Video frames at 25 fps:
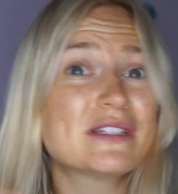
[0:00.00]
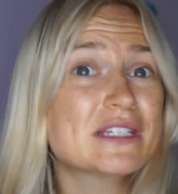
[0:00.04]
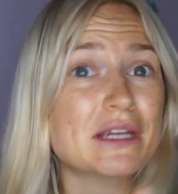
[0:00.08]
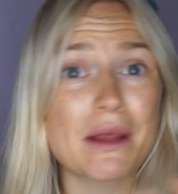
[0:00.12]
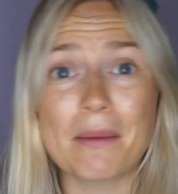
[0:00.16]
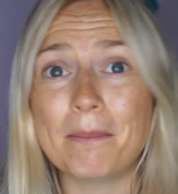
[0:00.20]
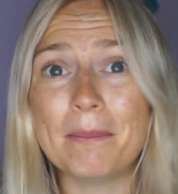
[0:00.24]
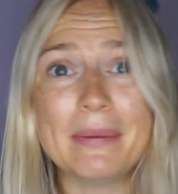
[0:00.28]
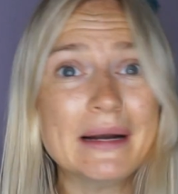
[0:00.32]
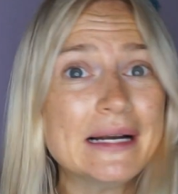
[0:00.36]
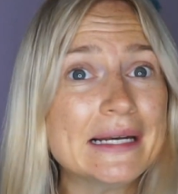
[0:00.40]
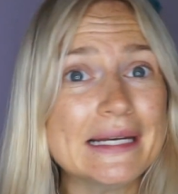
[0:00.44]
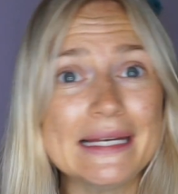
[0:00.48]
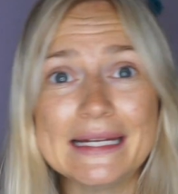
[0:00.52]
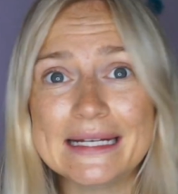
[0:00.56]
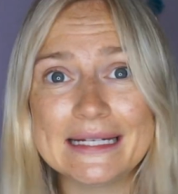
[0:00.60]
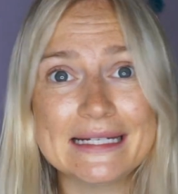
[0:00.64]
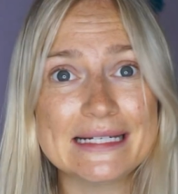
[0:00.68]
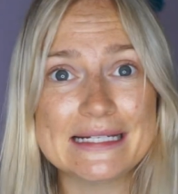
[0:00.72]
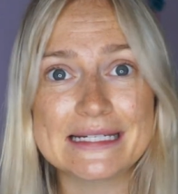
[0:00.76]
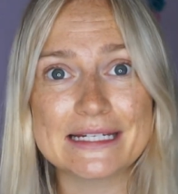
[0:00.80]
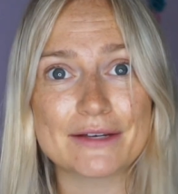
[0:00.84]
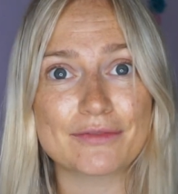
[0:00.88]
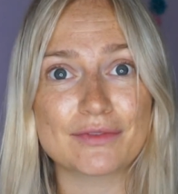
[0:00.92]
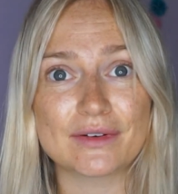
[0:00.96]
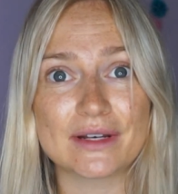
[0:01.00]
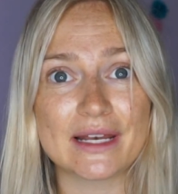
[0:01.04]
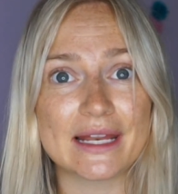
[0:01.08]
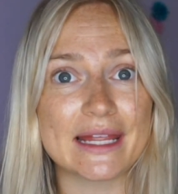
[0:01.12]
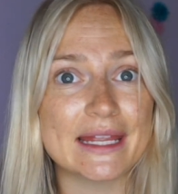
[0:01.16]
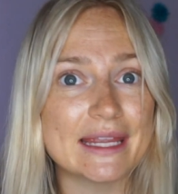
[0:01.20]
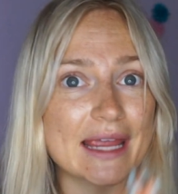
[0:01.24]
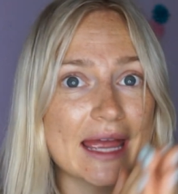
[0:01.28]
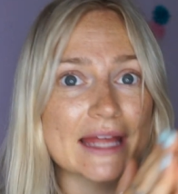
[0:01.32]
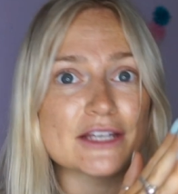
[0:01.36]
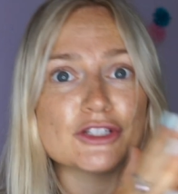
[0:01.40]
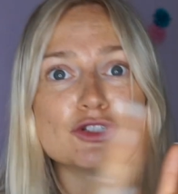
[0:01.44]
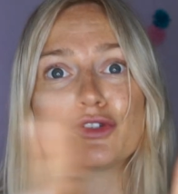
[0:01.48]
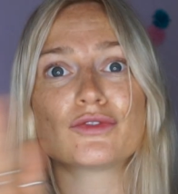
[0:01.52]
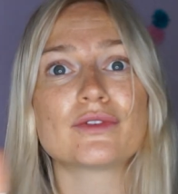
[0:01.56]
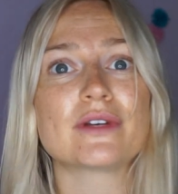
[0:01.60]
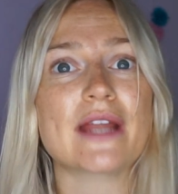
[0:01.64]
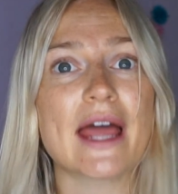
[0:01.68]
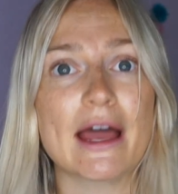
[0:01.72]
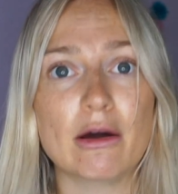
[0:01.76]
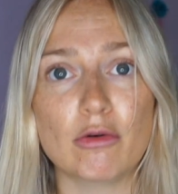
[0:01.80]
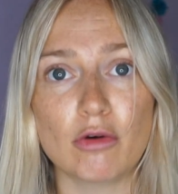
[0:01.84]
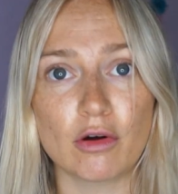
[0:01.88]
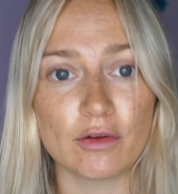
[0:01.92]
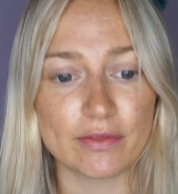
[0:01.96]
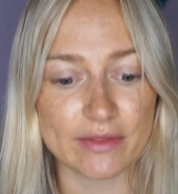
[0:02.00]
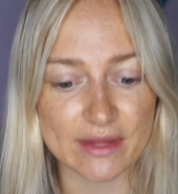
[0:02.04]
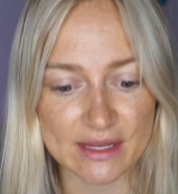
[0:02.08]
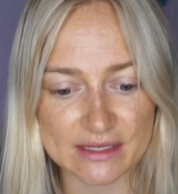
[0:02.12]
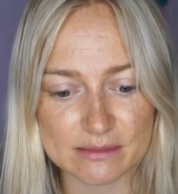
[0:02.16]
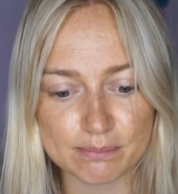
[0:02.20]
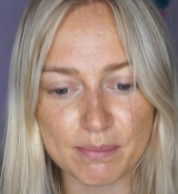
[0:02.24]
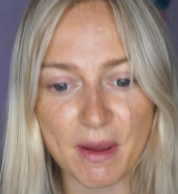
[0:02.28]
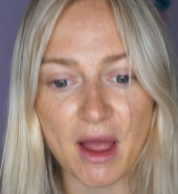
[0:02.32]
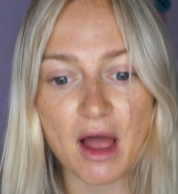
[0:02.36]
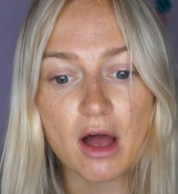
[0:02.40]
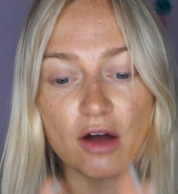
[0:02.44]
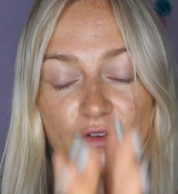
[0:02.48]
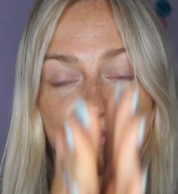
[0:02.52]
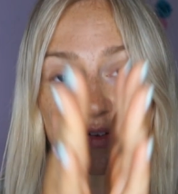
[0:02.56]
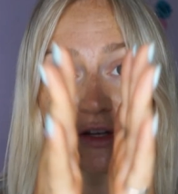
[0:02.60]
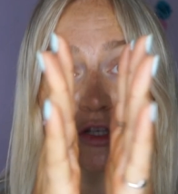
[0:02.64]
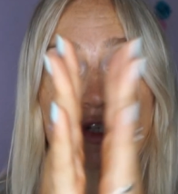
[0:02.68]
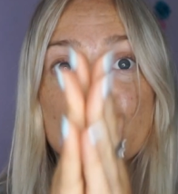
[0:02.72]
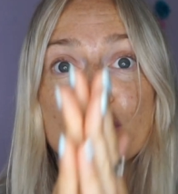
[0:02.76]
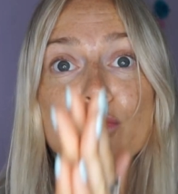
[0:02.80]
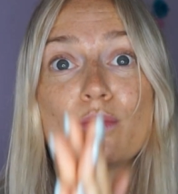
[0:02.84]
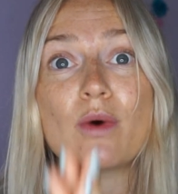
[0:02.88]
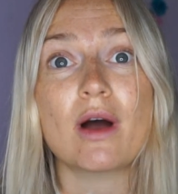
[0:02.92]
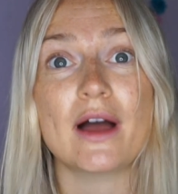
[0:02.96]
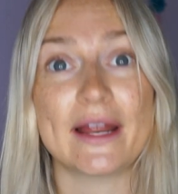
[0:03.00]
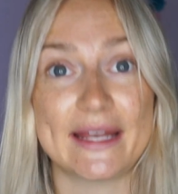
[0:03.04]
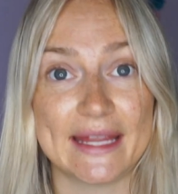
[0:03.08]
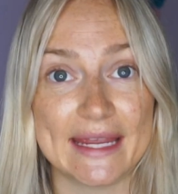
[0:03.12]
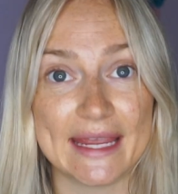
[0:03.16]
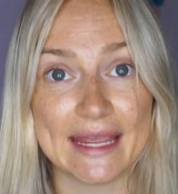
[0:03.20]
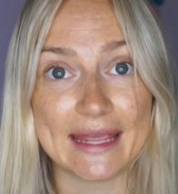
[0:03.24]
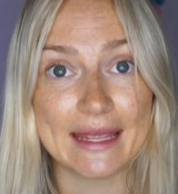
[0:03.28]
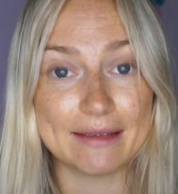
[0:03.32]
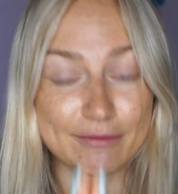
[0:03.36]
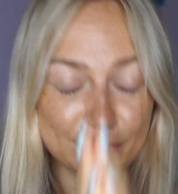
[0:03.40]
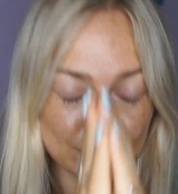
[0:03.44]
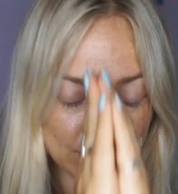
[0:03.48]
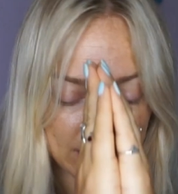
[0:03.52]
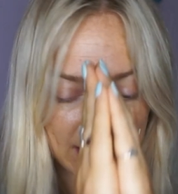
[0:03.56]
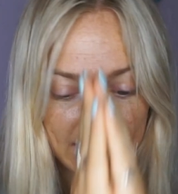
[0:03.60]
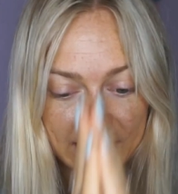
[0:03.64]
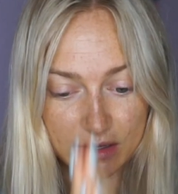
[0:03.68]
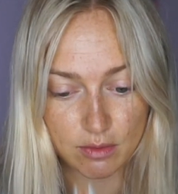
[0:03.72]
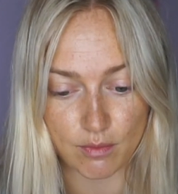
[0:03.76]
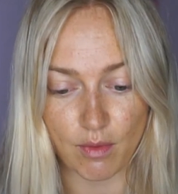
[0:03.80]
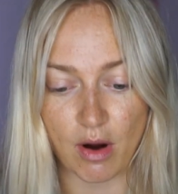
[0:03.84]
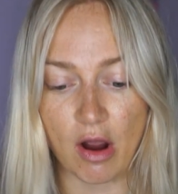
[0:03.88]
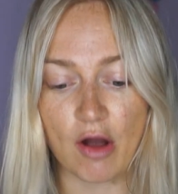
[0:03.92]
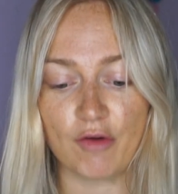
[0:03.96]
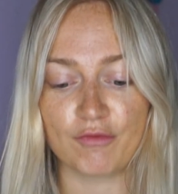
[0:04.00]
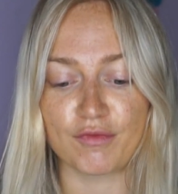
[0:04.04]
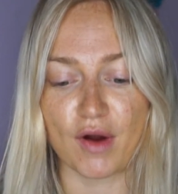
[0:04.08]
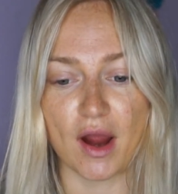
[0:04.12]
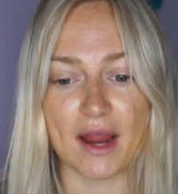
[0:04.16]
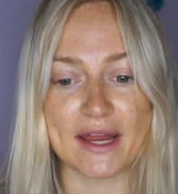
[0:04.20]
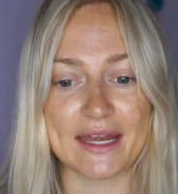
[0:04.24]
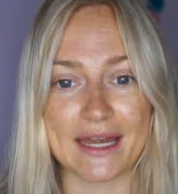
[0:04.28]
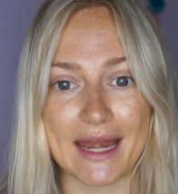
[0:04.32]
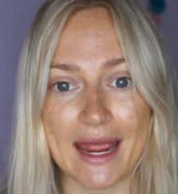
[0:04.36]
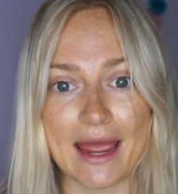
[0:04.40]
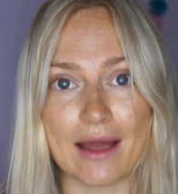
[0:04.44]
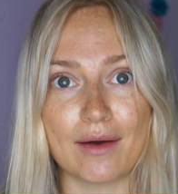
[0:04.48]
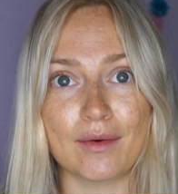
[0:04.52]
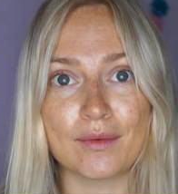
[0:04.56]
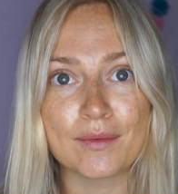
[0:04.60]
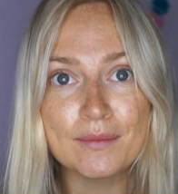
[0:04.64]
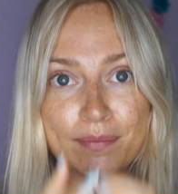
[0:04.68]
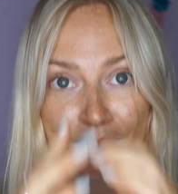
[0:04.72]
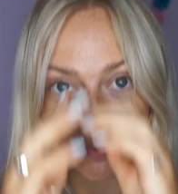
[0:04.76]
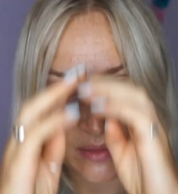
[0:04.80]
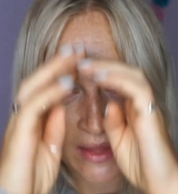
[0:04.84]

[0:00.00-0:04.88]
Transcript: completely differently, and you're now on this path and you are here where you are right now.